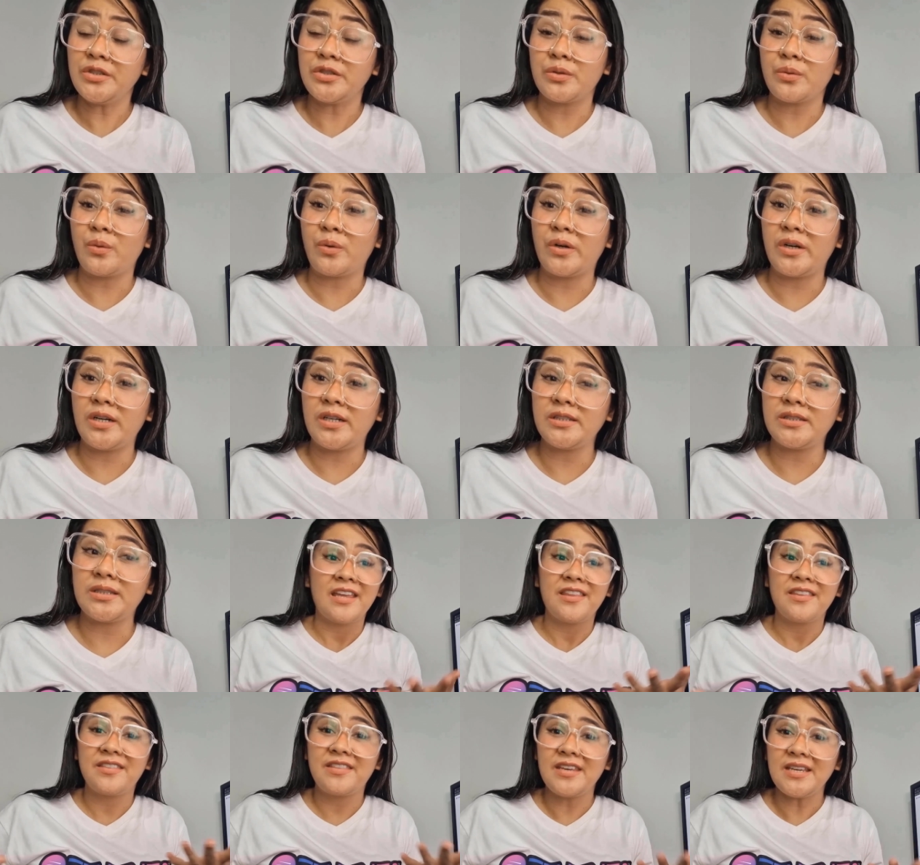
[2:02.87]
short,
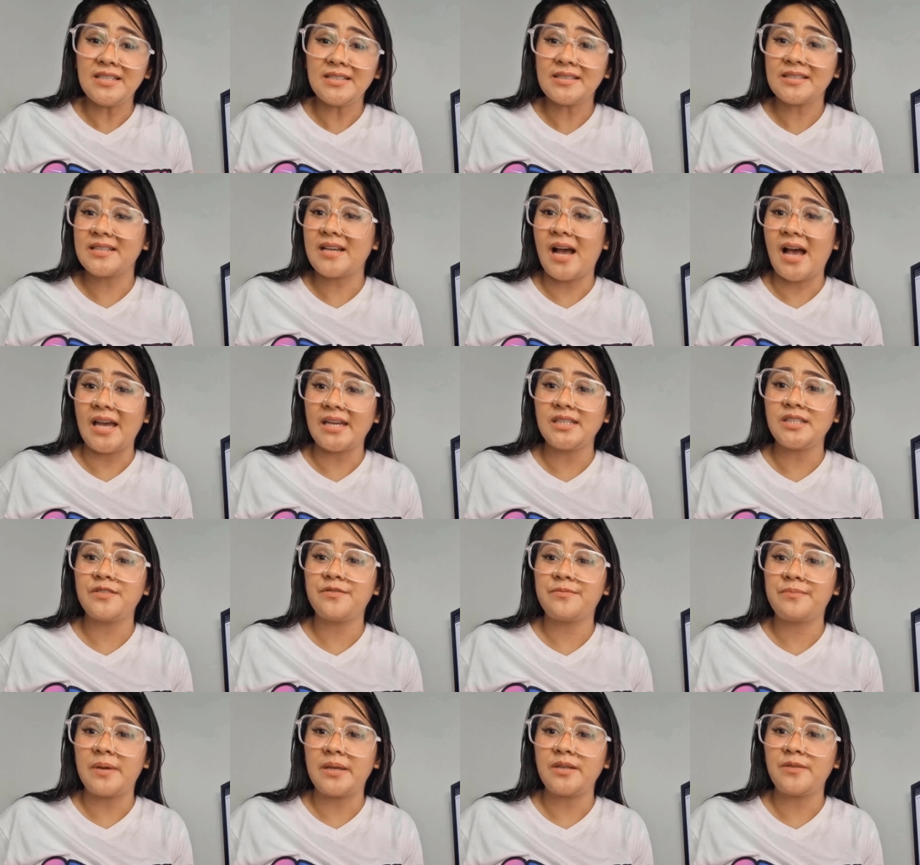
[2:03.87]
this kind
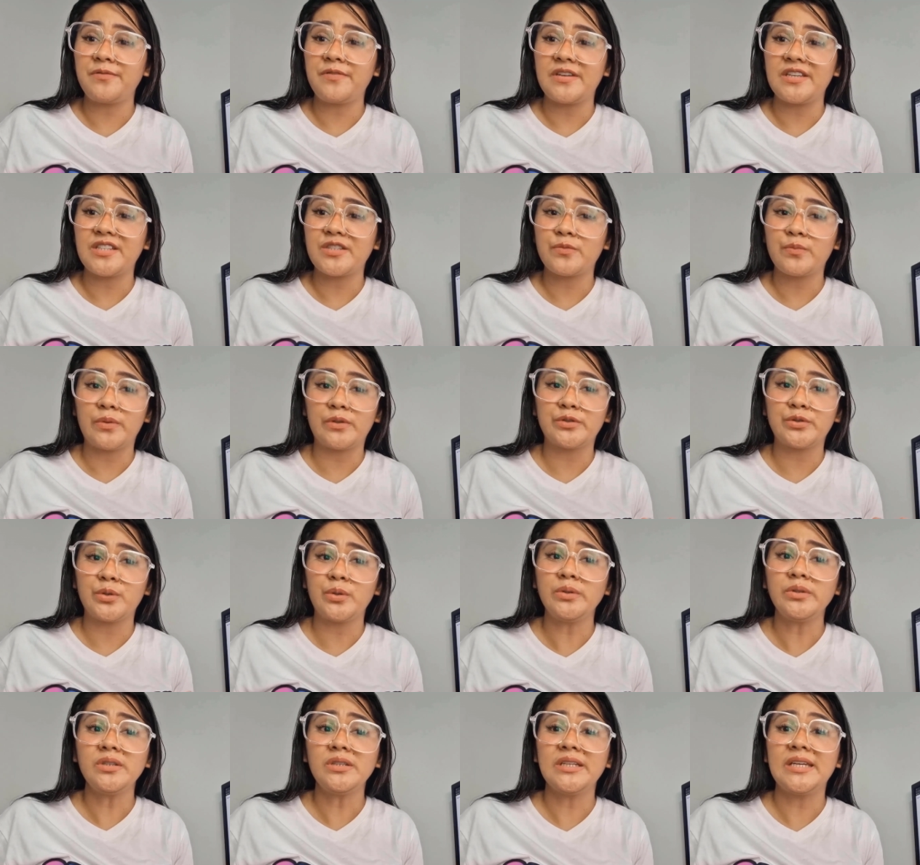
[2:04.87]
of benefits will
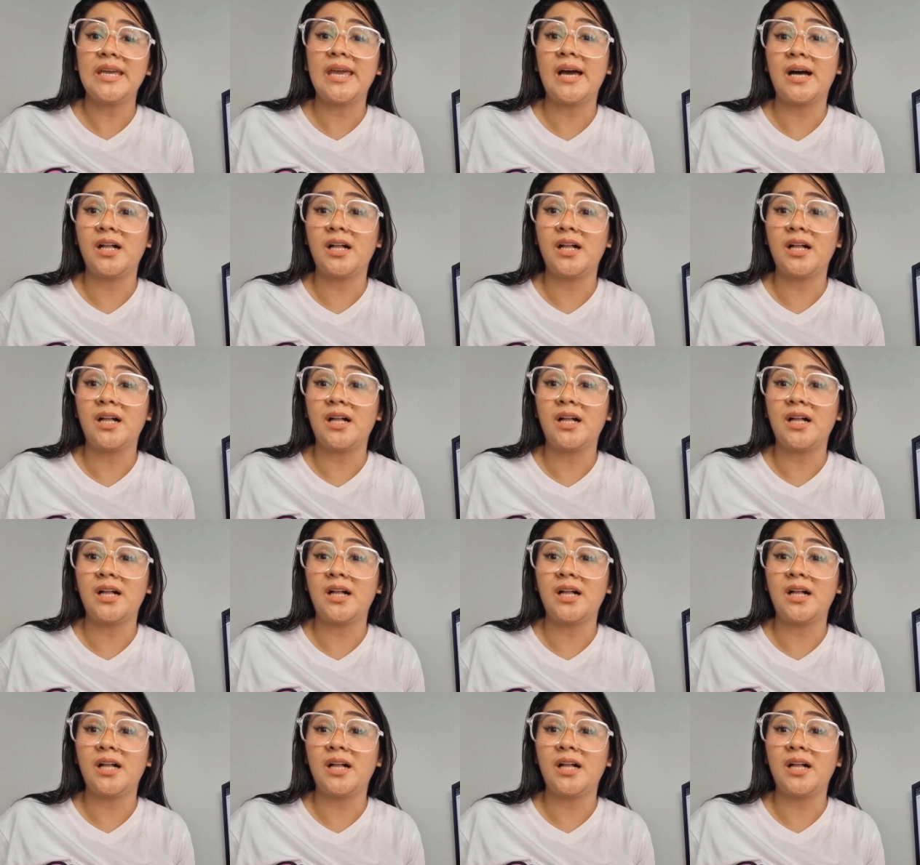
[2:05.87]
totally